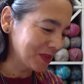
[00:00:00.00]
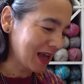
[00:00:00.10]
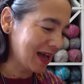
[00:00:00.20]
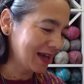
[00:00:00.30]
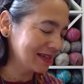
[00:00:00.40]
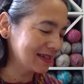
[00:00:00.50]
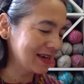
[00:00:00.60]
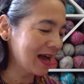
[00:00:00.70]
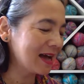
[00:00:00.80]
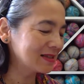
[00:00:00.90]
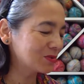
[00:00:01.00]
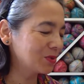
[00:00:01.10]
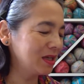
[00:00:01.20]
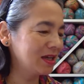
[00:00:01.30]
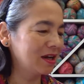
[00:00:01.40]
And last
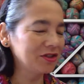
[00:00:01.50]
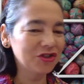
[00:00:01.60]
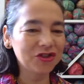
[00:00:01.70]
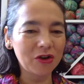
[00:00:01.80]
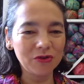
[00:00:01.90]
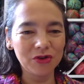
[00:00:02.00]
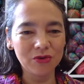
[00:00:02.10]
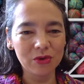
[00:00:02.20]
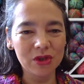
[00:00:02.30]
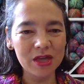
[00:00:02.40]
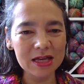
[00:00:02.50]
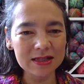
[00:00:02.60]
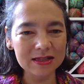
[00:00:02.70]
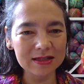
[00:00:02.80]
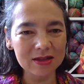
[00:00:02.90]
week I showed you this
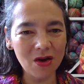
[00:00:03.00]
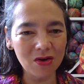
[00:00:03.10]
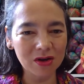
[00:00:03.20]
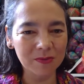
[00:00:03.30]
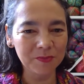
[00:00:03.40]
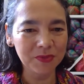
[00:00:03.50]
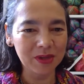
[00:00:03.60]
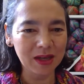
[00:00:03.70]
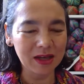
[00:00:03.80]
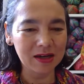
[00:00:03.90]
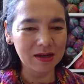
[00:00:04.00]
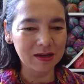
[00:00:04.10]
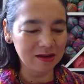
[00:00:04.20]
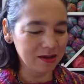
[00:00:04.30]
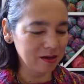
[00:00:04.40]
sock in
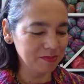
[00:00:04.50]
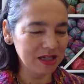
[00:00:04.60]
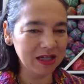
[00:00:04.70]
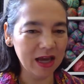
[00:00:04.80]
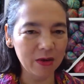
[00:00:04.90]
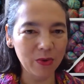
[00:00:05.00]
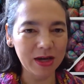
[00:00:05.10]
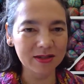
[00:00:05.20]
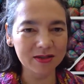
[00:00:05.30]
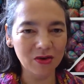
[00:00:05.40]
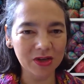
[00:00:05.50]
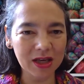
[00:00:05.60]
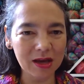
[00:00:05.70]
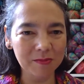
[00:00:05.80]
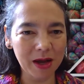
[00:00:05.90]
a DK weight sock
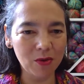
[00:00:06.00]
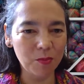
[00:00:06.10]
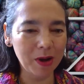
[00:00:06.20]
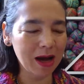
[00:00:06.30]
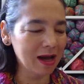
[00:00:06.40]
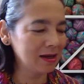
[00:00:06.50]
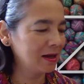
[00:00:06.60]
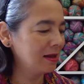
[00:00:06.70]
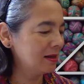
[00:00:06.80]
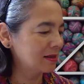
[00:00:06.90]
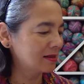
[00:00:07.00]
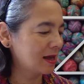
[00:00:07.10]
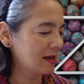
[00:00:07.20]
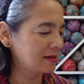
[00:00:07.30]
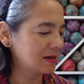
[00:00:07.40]
yarn by Opal
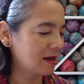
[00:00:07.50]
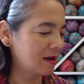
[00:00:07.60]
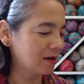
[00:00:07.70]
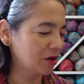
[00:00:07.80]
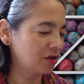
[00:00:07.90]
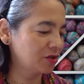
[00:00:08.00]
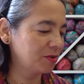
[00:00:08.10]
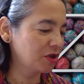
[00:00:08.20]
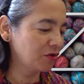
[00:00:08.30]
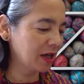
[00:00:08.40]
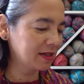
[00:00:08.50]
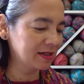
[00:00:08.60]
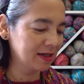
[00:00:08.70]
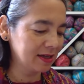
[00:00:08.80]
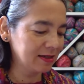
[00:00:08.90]
that are going to be
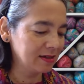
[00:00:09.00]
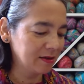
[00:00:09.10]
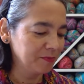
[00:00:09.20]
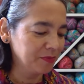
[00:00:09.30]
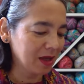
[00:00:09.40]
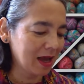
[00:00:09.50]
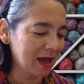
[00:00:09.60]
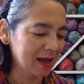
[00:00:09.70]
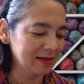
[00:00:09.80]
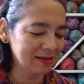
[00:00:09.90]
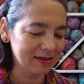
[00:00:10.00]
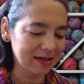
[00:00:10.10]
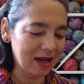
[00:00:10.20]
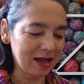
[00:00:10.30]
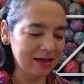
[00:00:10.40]
donated. And
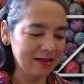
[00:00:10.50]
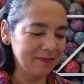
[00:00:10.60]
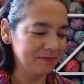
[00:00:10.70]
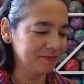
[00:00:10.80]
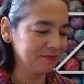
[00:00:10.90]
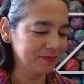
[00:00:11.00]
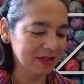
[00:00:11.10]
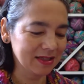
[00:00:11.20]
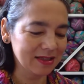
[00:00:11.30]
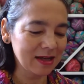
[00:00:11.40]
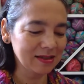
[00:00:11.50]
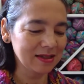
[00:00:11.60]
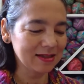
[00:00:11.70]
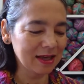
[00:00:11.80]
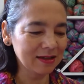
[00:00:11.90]
I started
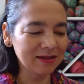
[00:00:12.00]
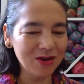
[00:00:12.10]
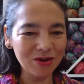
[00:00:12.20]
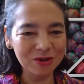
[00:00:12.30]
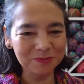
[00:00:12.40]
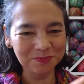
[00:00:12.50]
the second sock.